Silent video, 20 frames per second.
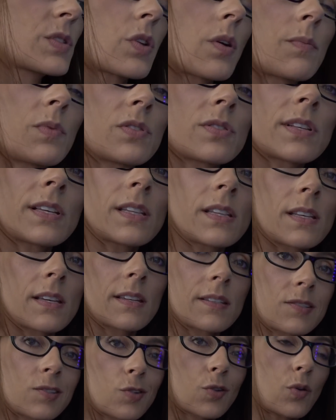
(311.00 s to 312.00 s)
So I'm using
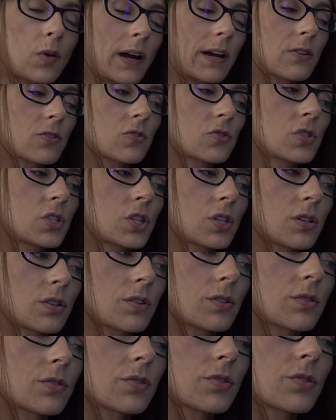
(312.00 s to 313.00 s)
this
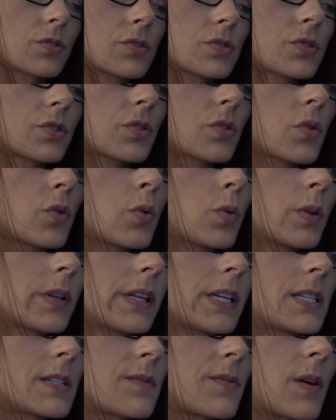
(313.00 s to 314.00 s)
CryoChills
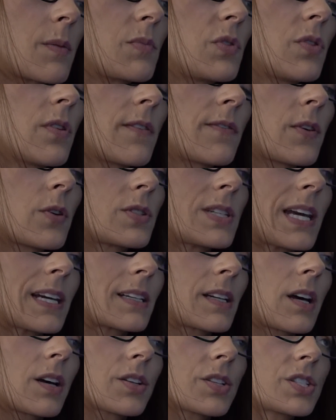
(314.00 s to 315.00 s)
coolant from UFO
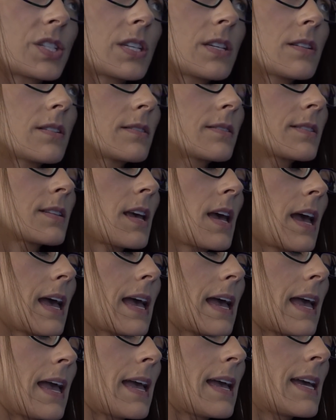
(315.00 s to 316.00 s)
Technologies,
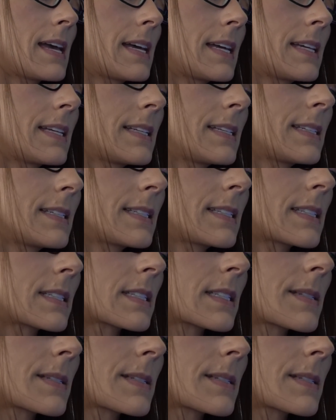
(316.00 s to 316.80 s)
and